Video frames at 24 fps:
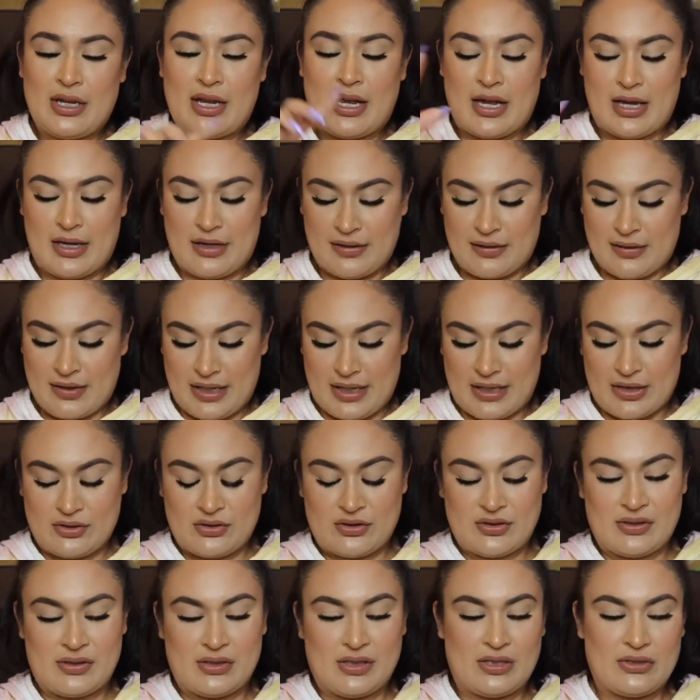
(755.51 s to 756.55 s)
And they
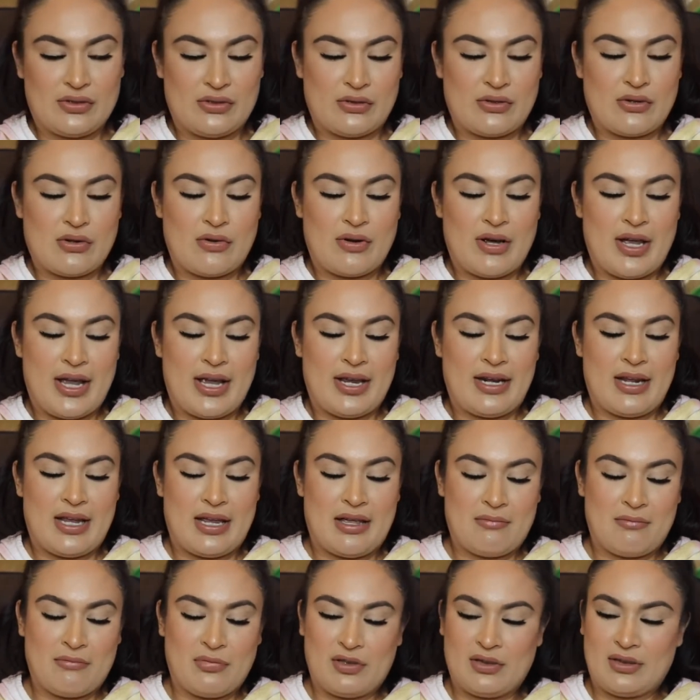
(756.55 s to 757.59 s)
just need to go ahead
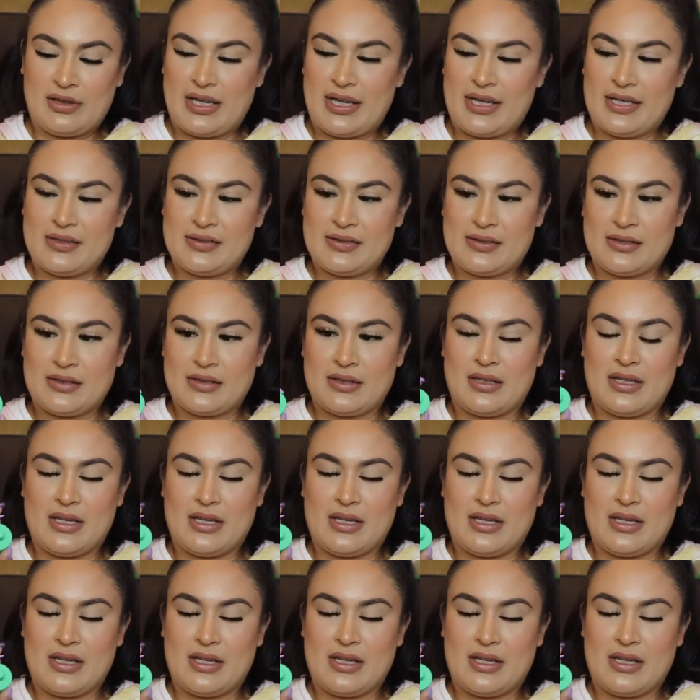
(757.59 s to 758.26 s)
and place